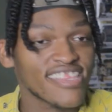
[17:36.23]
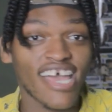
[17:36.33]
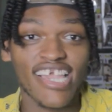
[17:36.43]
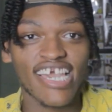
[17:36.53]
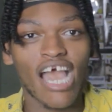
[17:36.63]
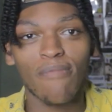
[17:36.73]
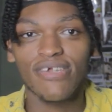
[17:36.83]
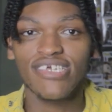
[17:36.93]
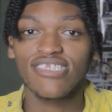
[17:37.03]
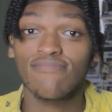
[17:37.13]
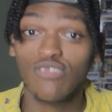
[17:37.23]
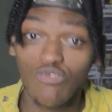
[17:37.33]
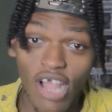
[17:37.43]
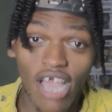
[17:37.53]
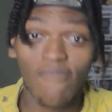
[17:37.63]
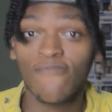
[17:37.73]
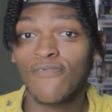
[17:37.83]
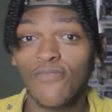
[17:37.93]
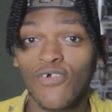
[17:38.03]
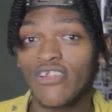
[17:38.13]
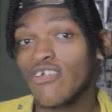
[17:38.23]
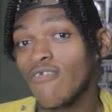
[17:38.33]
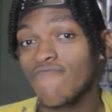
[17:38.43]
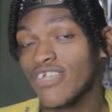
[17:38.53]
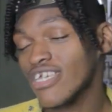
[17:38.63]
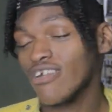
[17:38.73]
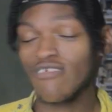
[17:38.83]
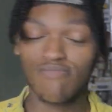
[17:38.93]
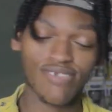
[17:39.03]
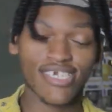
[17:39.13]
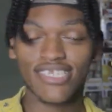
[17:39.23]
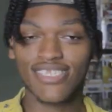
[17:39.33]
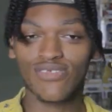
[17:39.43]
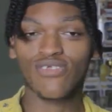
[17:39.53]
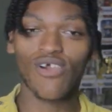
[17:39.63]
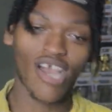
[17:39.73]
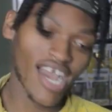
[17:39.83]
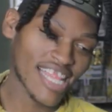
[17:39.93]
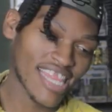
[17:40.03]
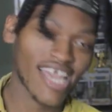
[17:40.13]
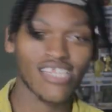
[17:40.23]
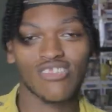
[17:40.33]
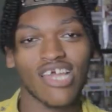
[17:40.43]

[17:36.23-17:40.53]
Like, comment, subscribe for more dope videos, because you know I like